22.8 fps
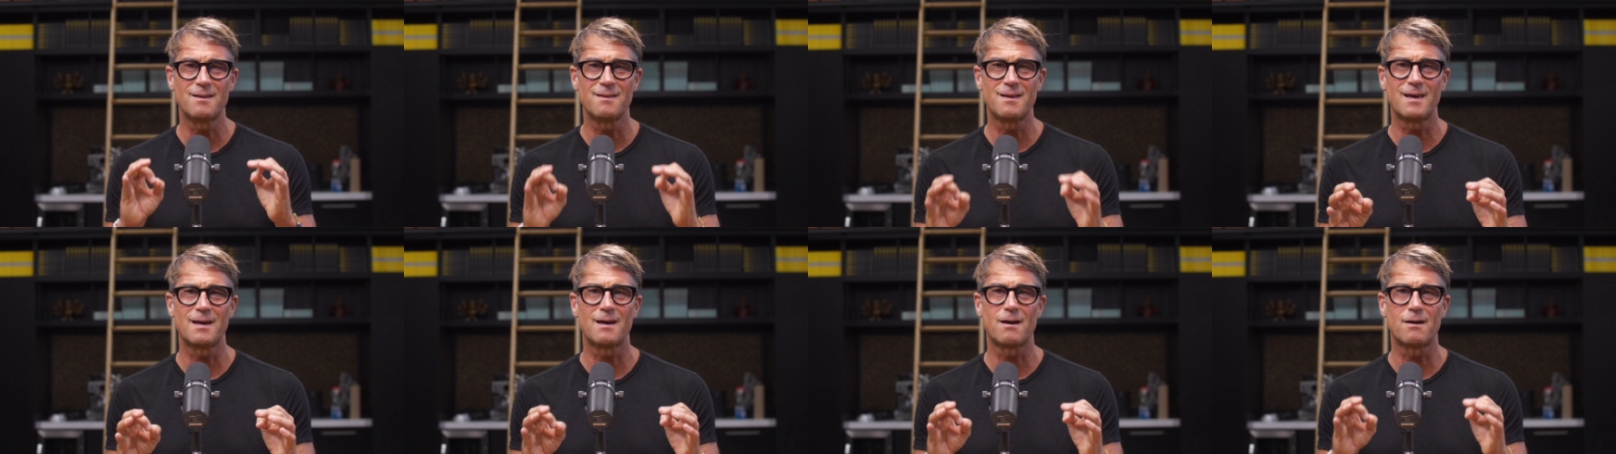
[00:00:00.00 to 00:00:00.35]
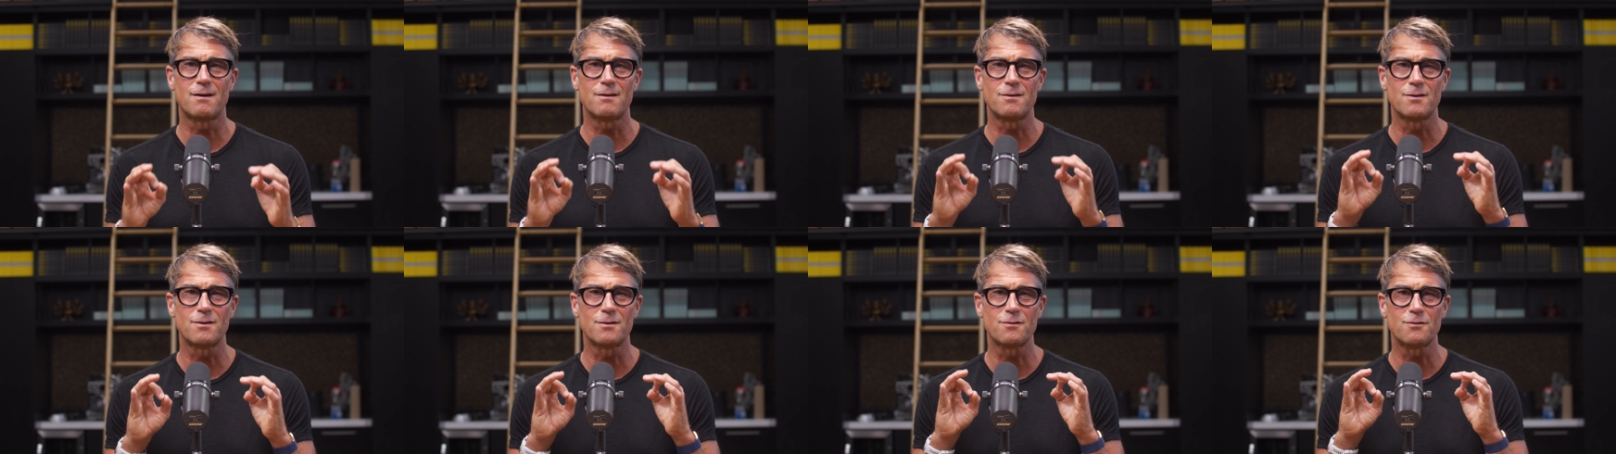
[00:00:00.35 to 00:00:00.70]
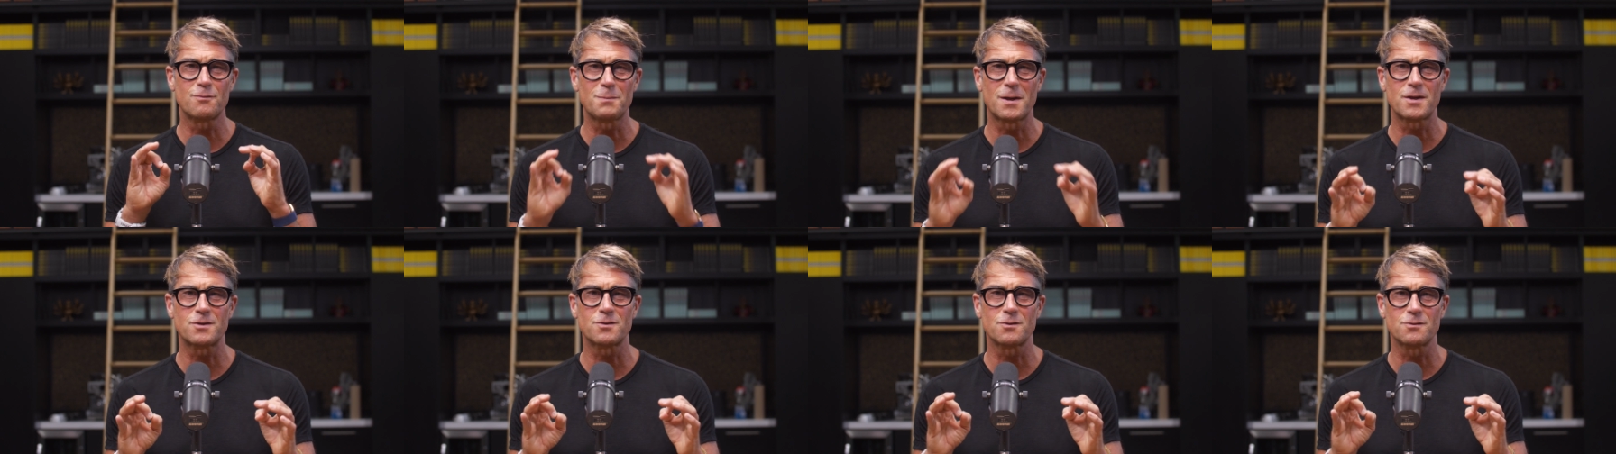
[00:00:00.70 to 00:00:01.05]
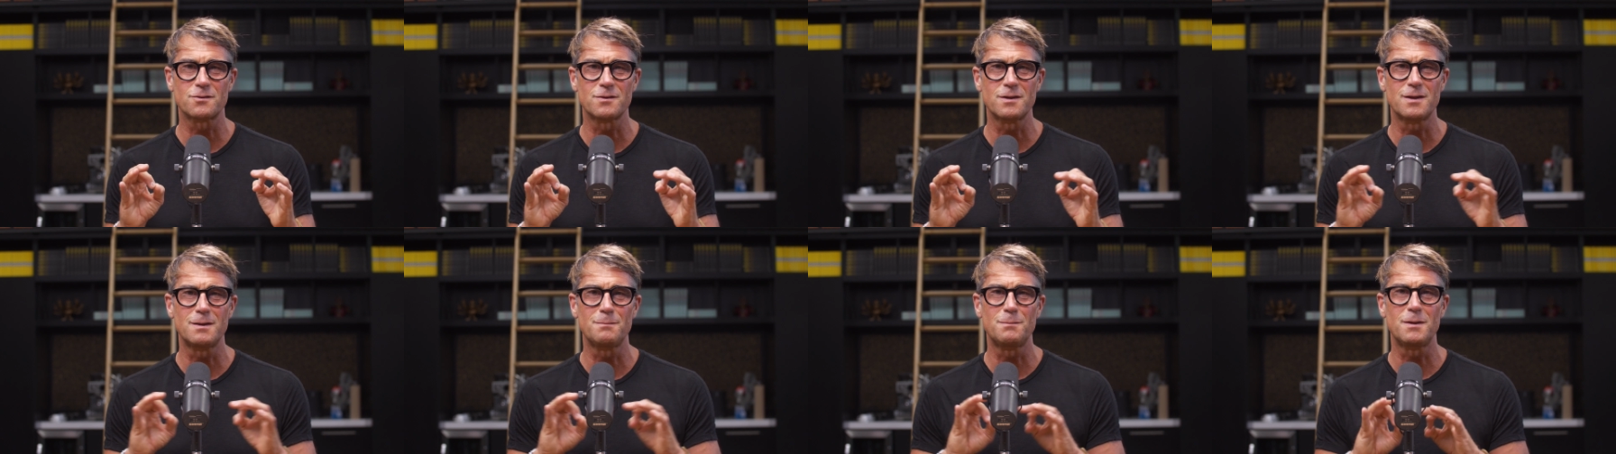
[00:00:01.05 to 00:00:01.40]
They are her
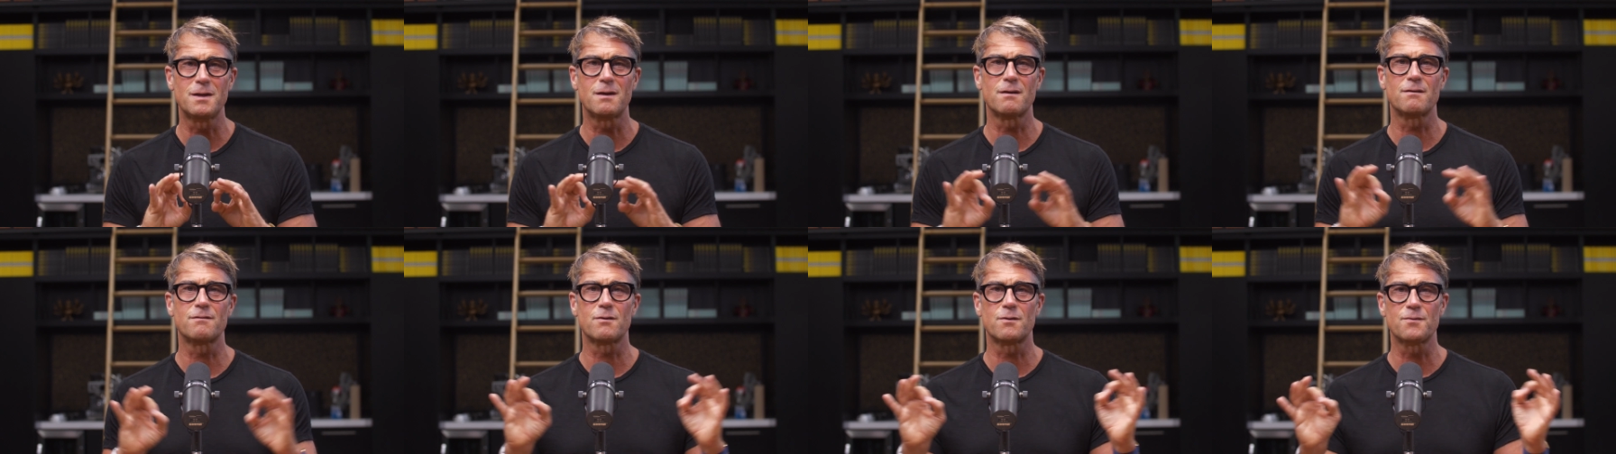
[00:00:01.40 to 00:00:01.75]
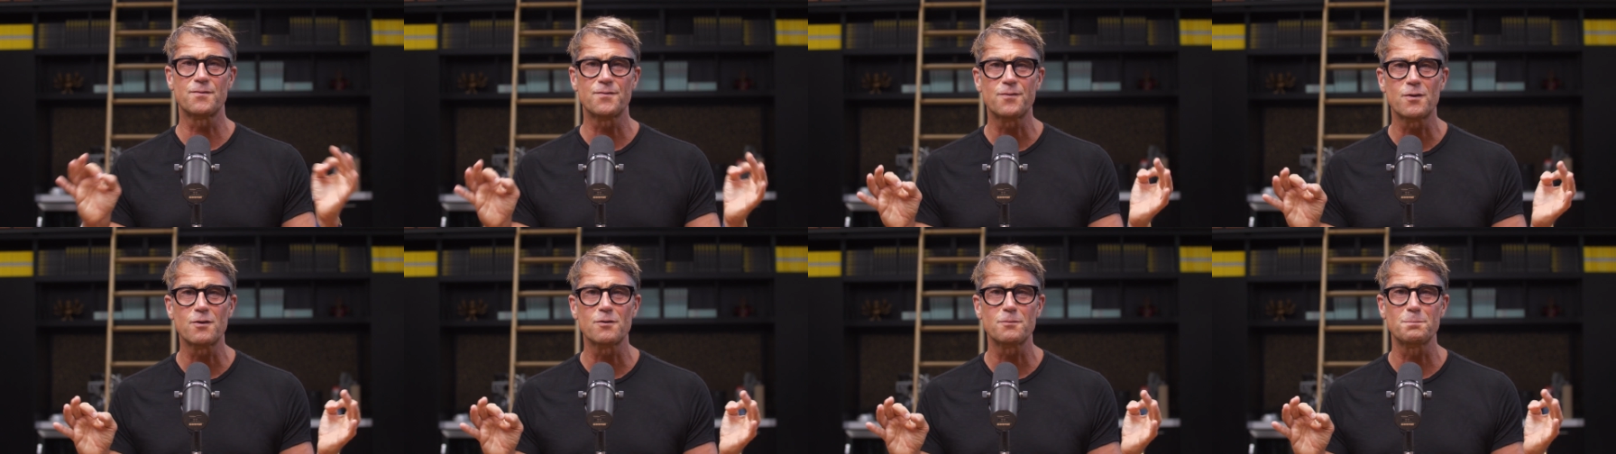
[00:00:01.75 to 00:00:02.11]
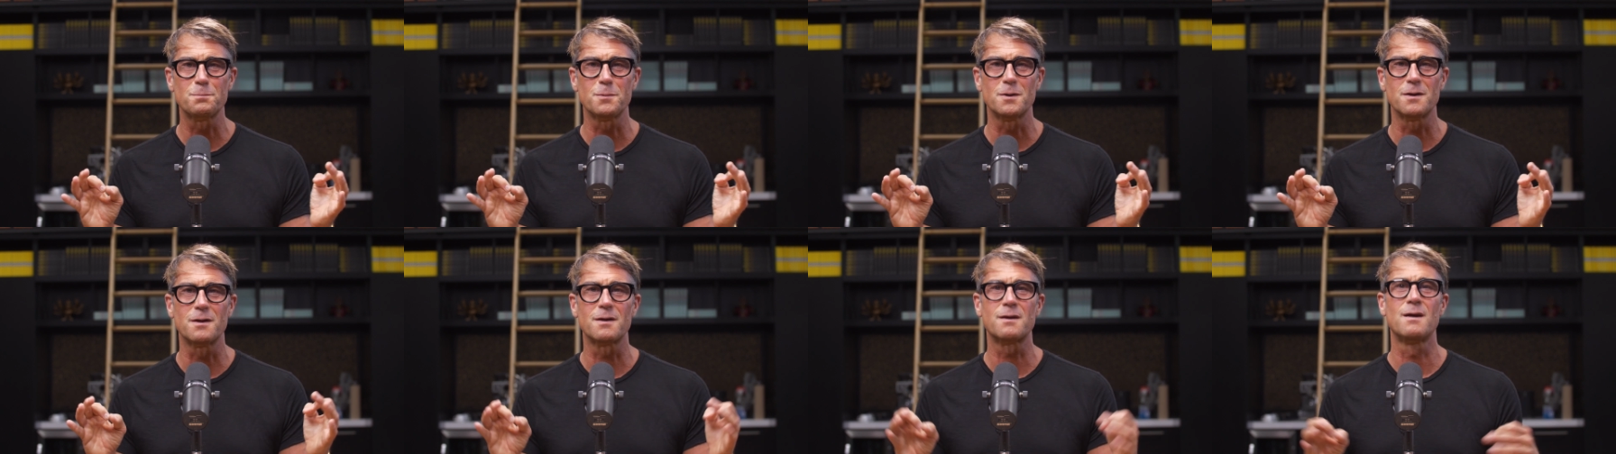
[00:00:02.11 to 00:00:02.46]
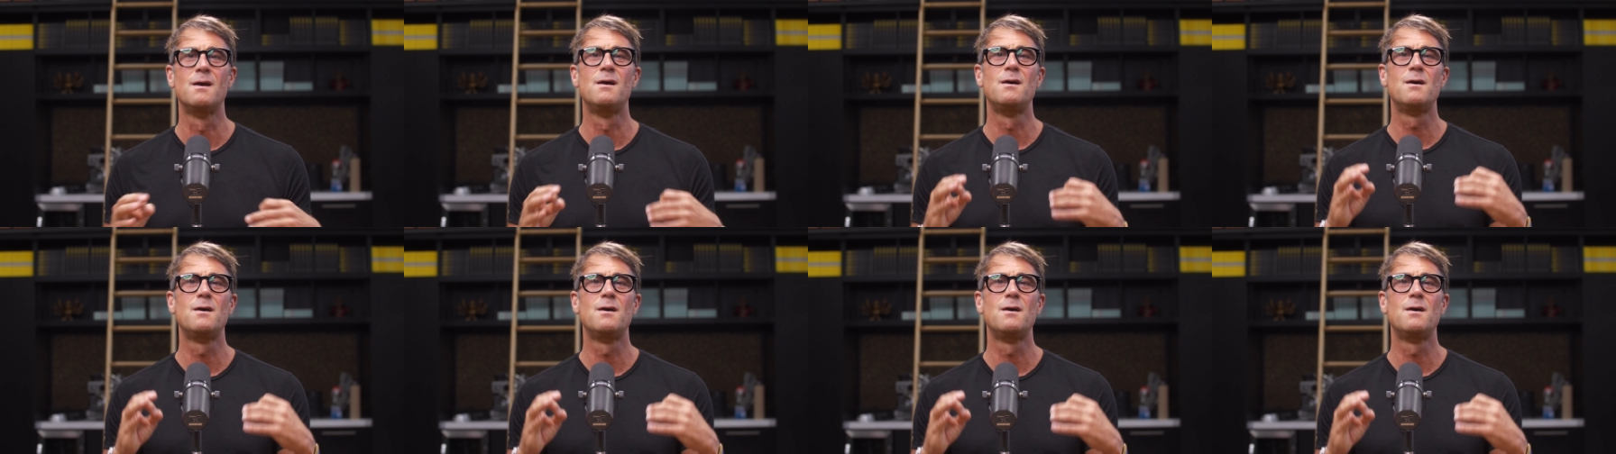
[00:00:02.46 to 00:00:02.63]
specialty because her first book